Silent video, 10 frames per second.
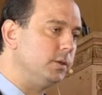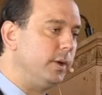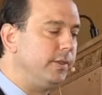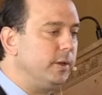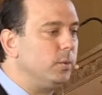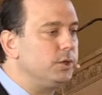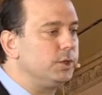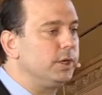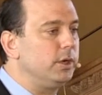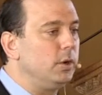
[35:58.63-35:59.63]
So I think what
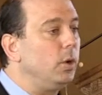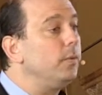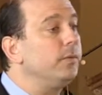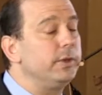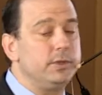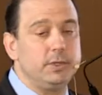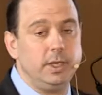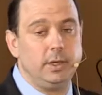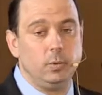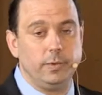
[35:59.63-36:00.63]
you're going to hopefully
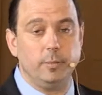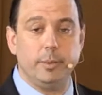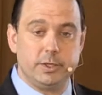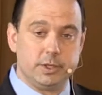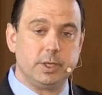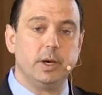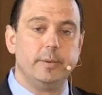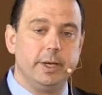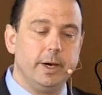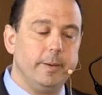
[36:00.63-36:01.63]
see with the budget
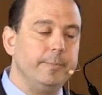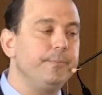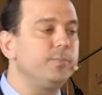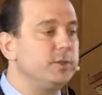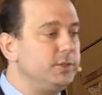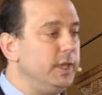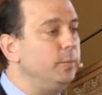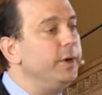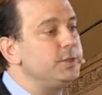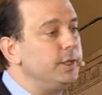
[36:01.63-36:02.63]
coming up, the
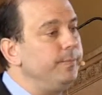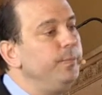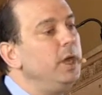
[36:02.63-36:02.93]
state budget,